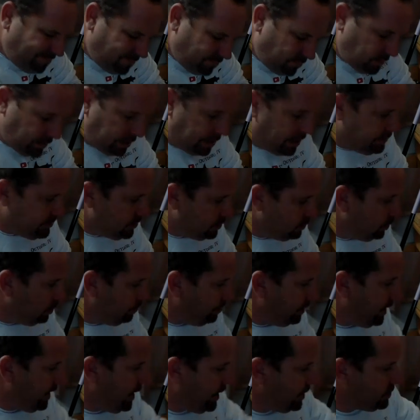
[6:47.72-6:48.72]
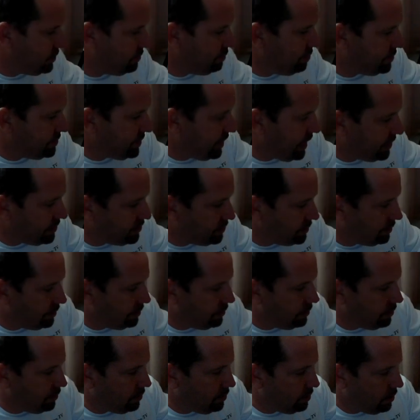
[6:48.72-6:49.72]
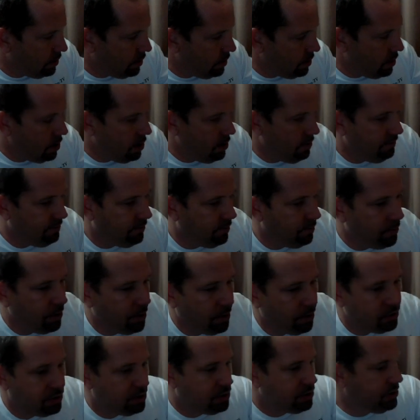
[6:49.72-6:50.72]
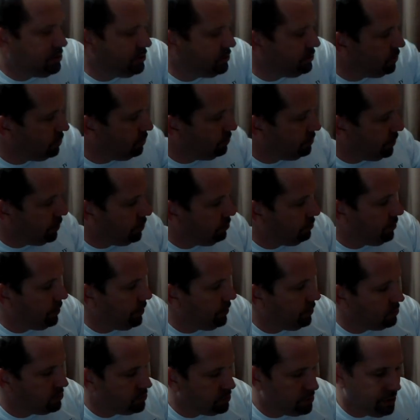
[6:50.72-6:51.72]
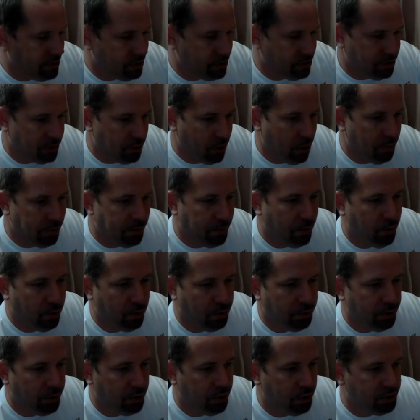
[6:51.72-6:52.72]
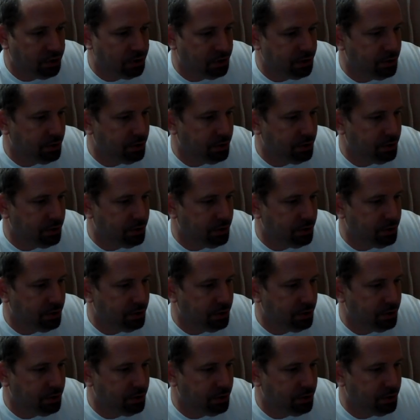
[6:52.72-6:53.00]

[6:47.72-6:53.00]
it gives you a little bit of extra protection from those toothy critters. These are my old hooks